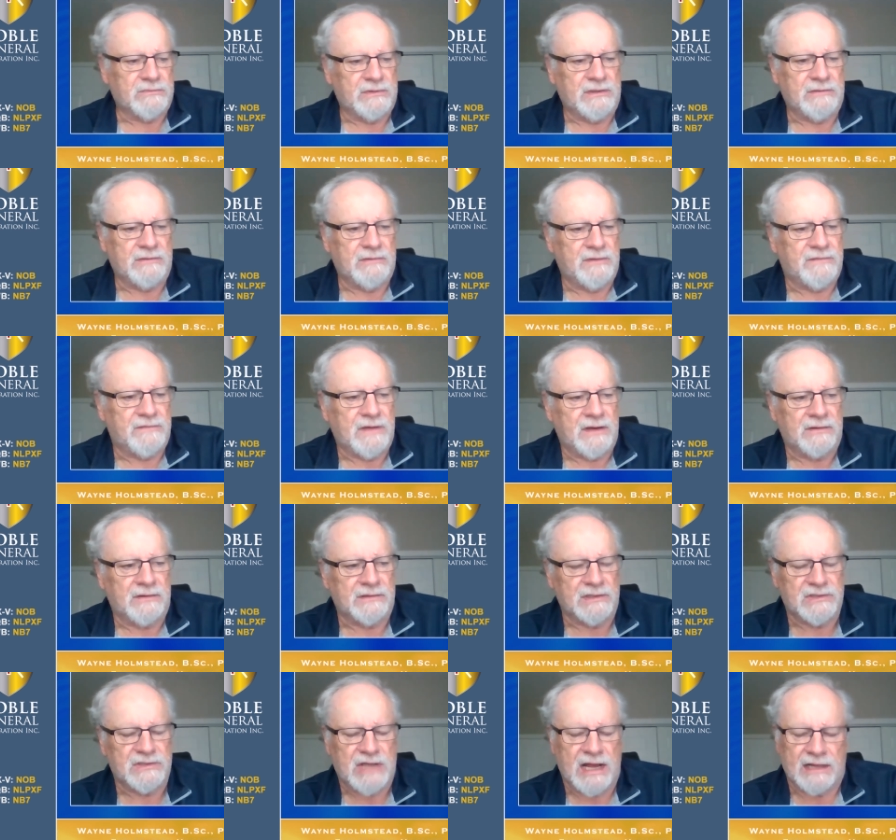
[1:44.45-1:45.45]
we we found
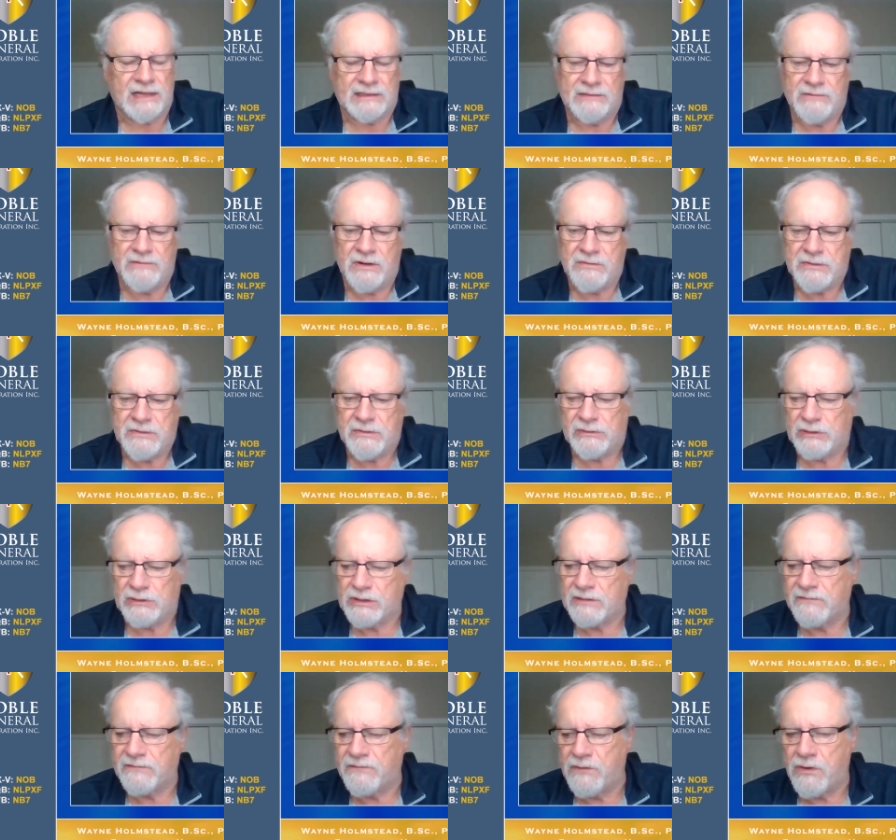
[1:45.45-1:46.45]
exactly what we were
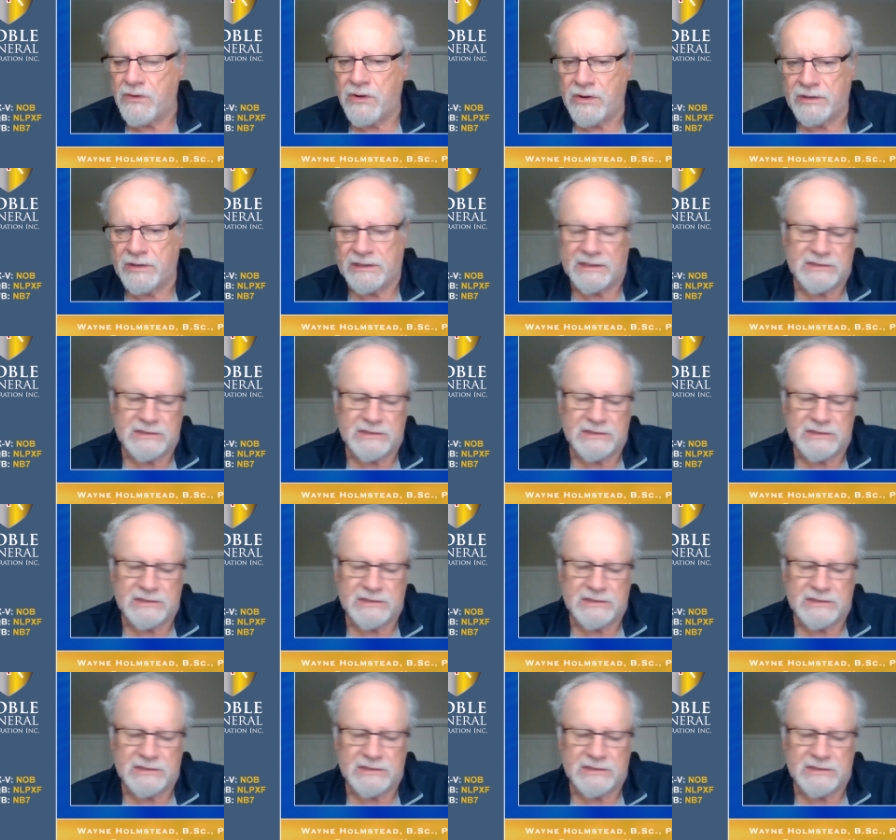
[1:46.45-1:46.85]
looking for and